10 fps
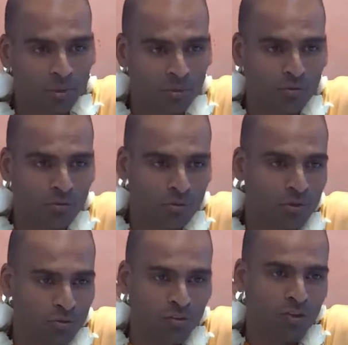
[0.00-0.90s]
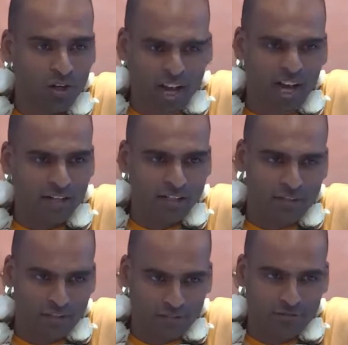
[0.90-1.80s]
because Sudras are
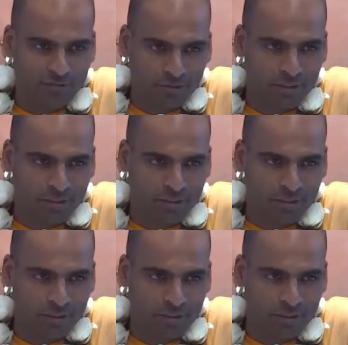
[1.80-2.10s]
active.